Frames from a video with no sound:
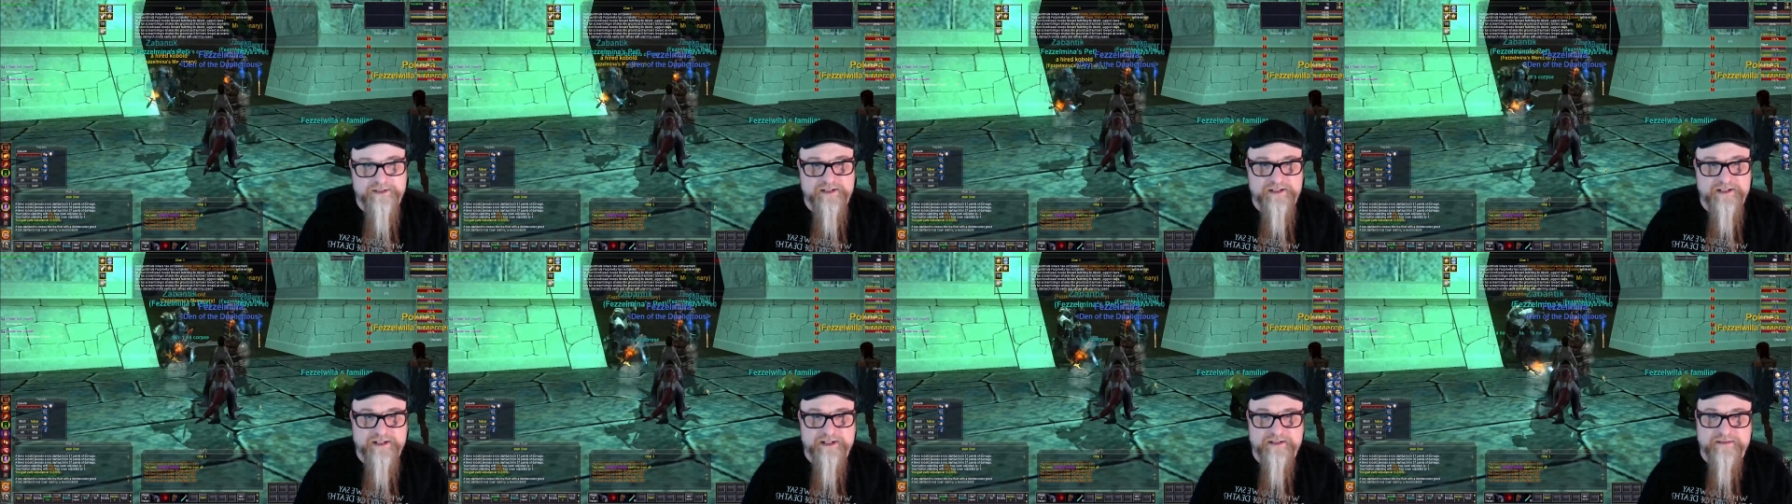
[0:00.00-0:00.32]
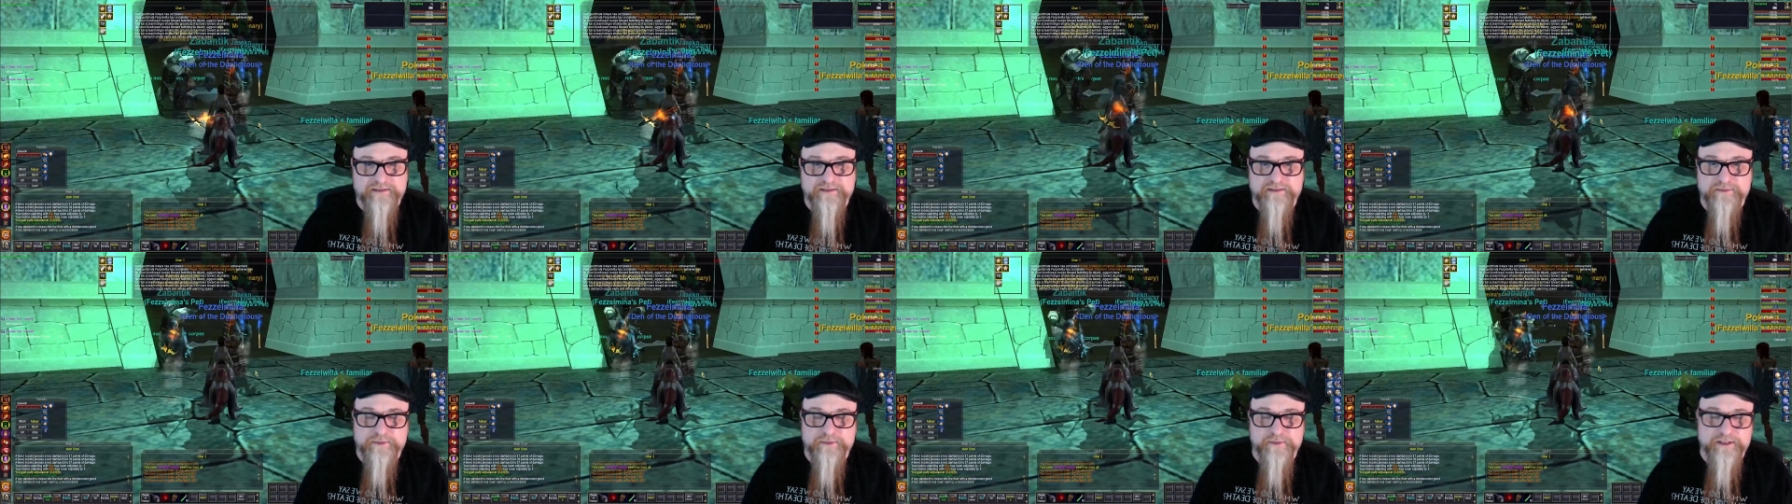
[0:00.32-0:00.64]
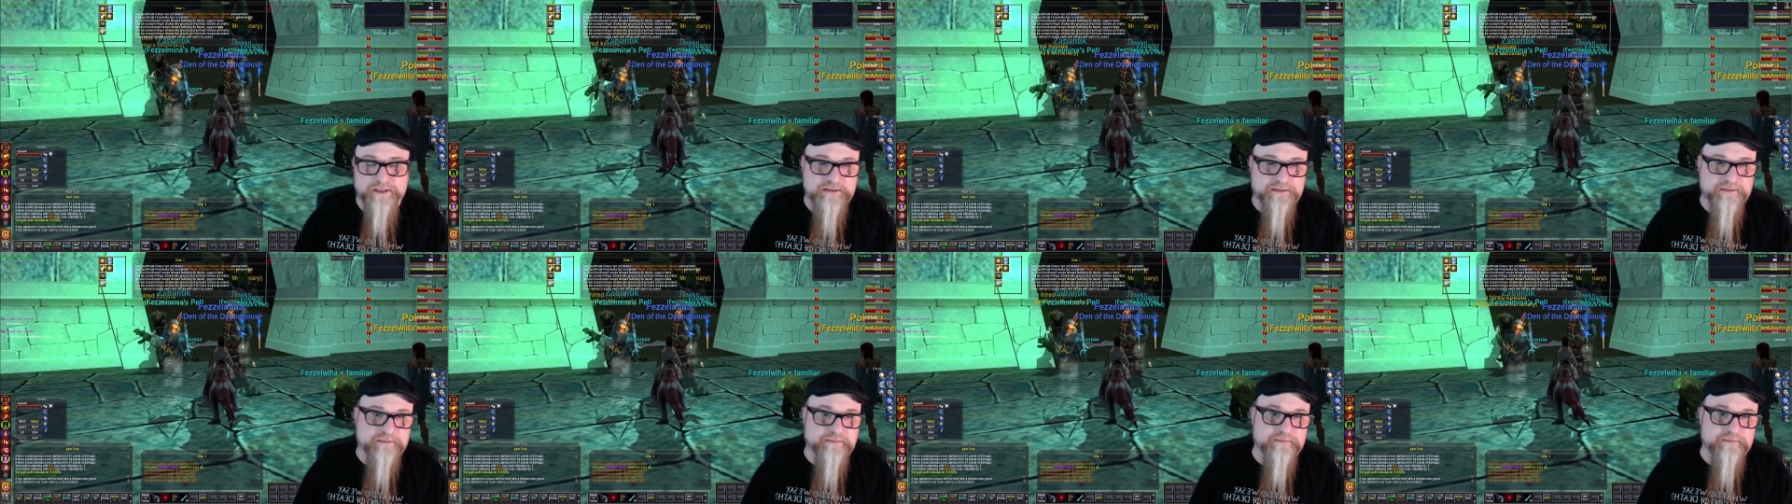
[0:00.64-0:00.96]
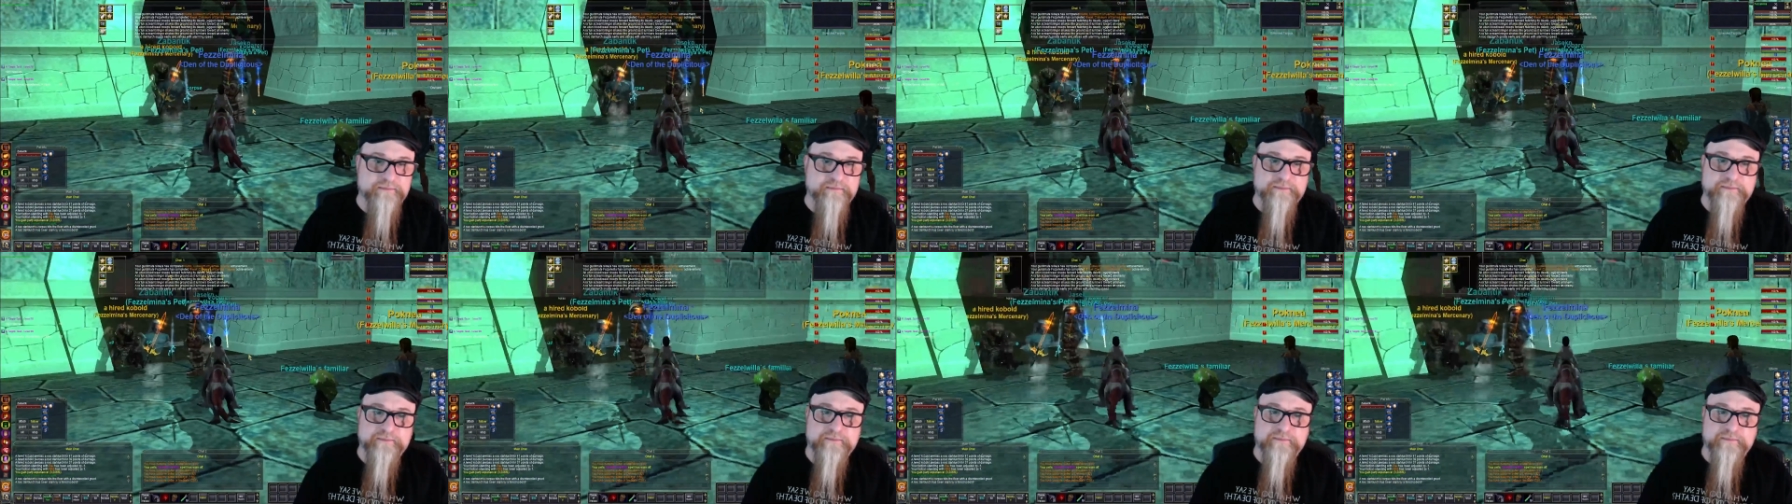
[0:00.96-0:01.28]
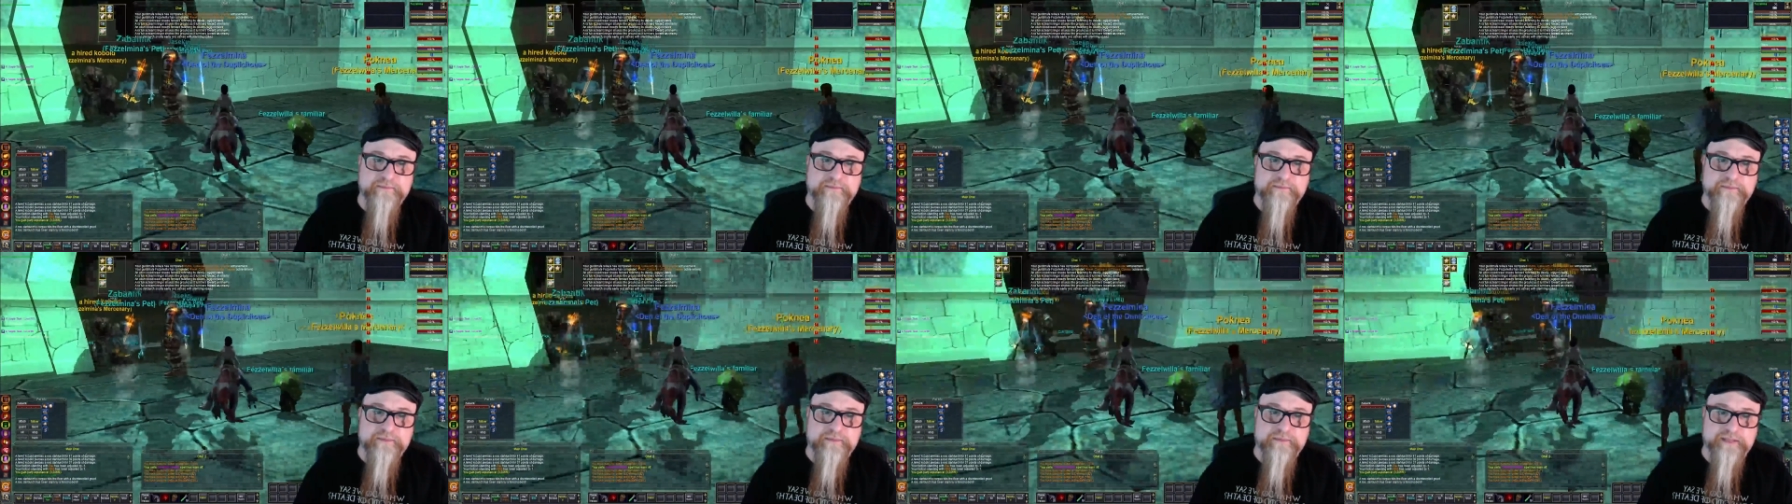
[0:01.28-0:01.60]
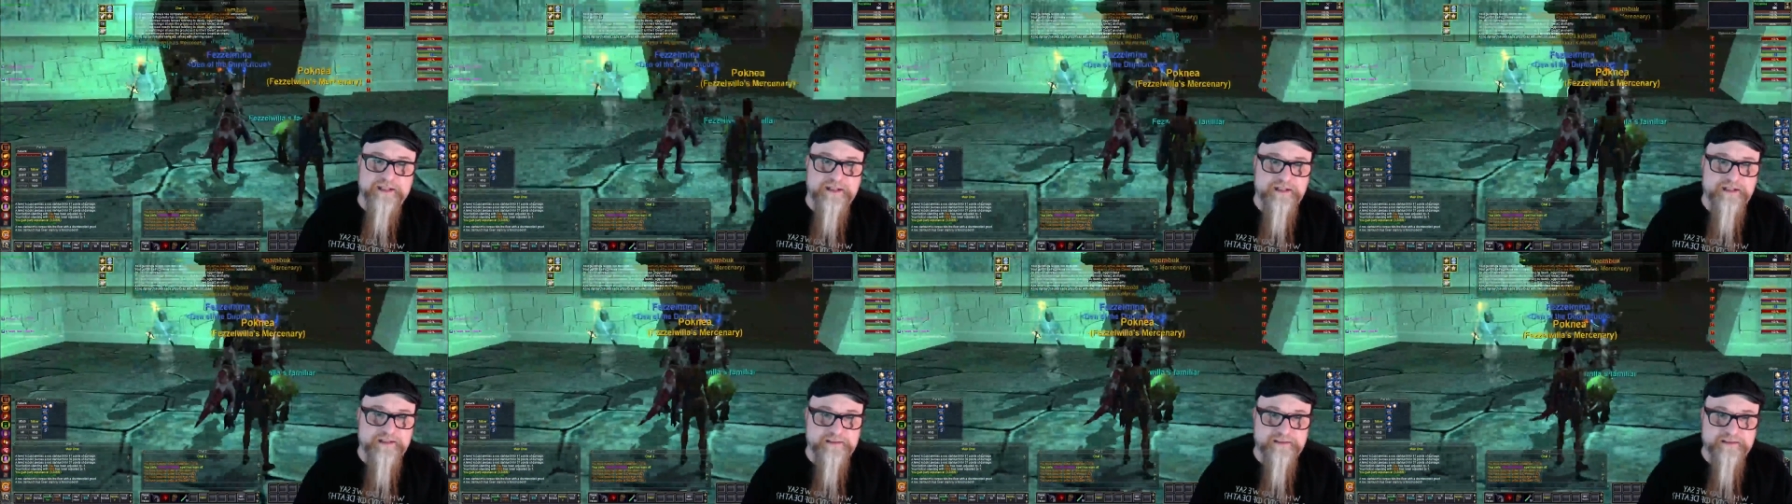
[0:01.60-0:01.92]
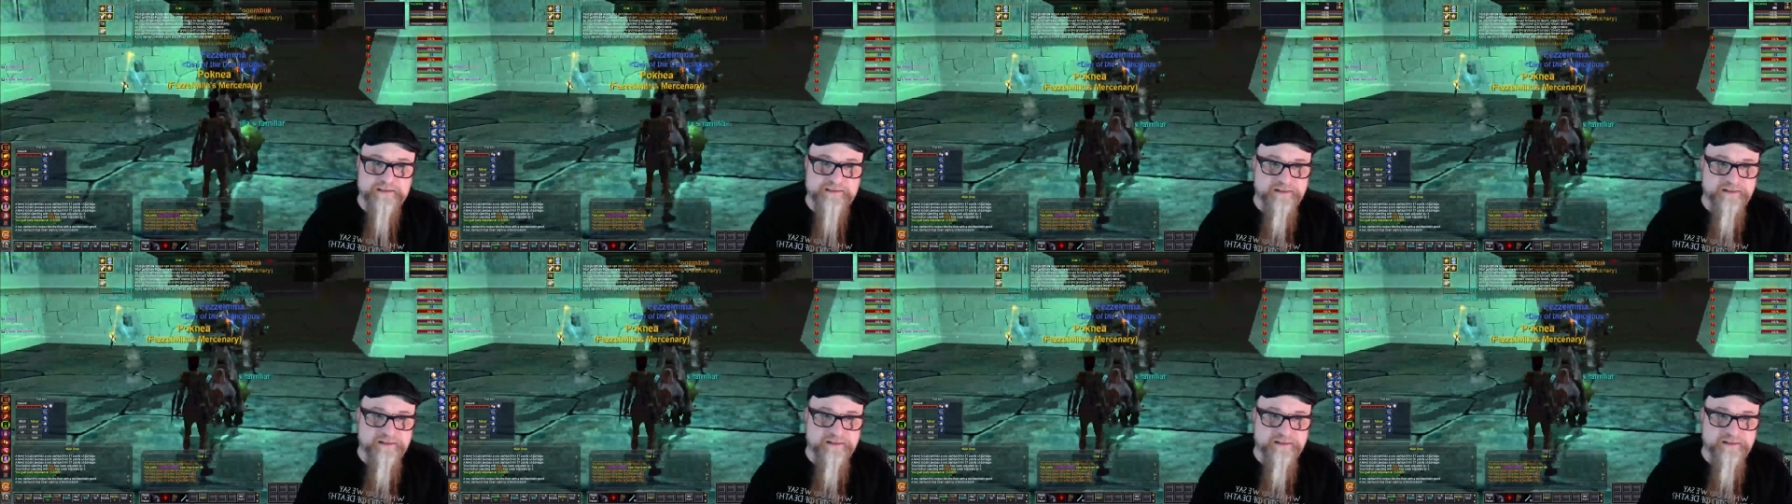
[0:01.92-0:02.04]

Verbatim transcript: next one, and you'll